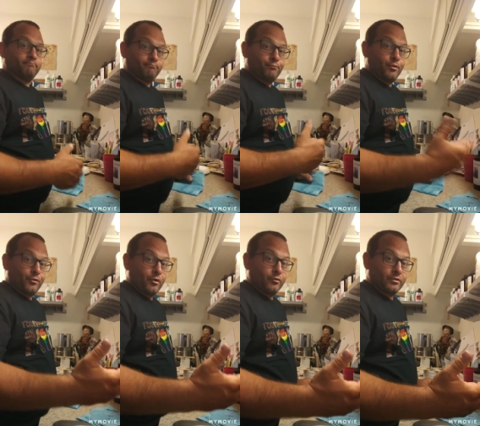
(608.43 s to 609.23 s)
put
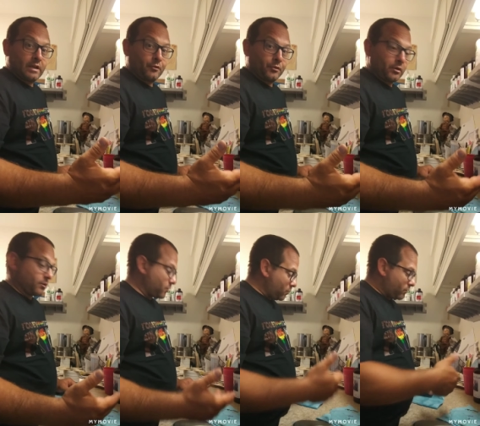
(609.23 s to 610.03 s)
those out
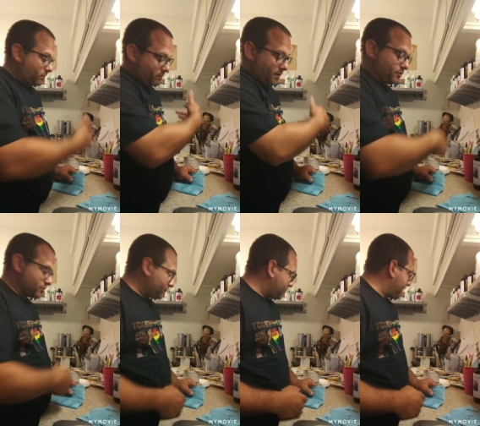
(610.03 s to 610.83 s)
there or I use
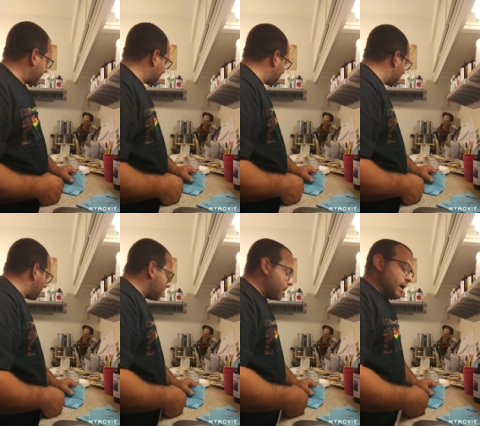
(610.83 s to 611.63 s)
them for backup.
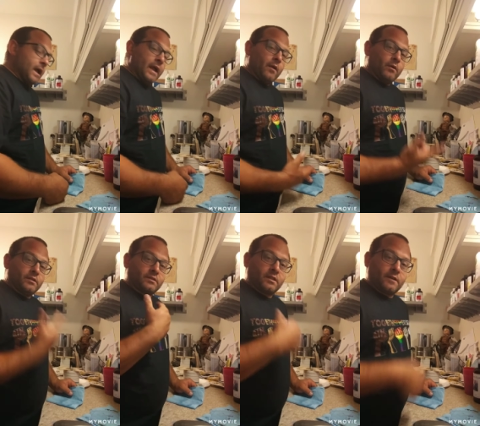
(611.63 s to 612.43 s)

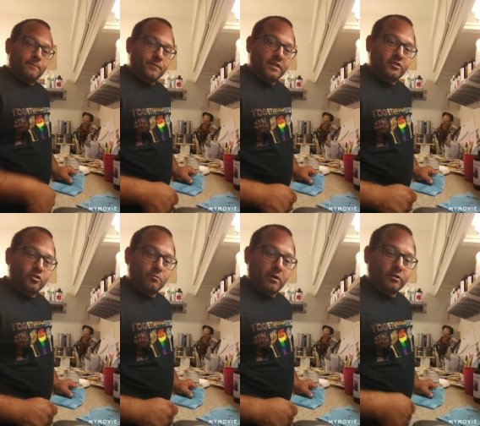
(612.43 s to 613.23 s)
Anyways, it's
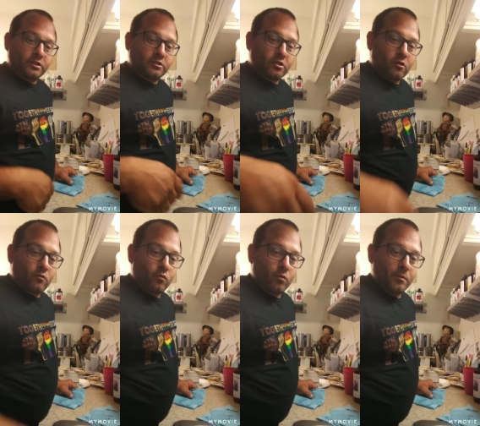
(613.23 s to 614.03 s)
still melting, so
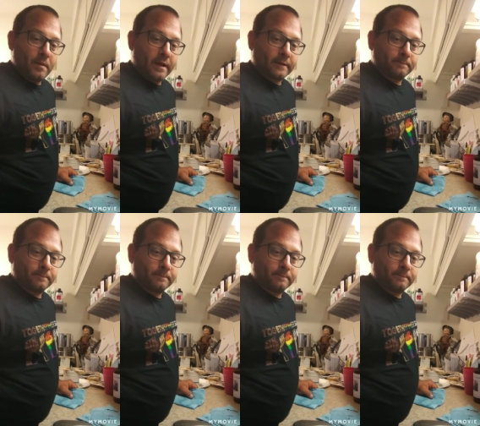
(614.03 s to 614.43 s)
we'll be back.